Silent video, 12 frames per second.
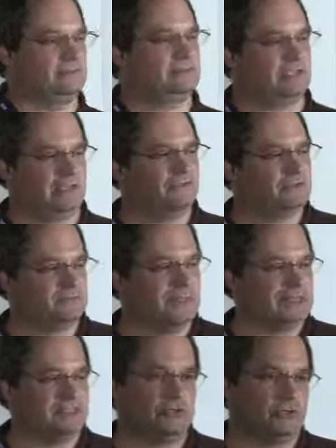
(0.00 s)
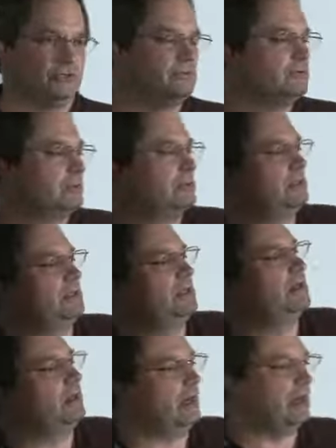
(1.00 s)
CF was meant to do.
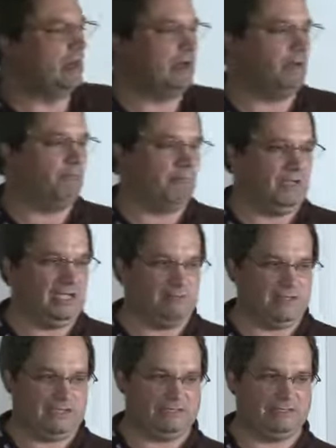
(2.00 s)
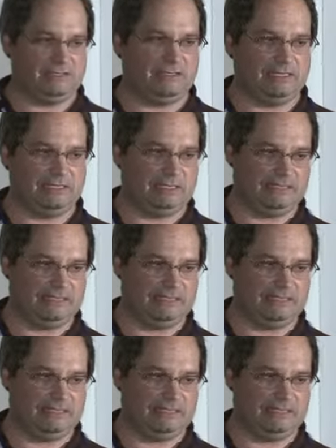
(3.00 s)
And basically,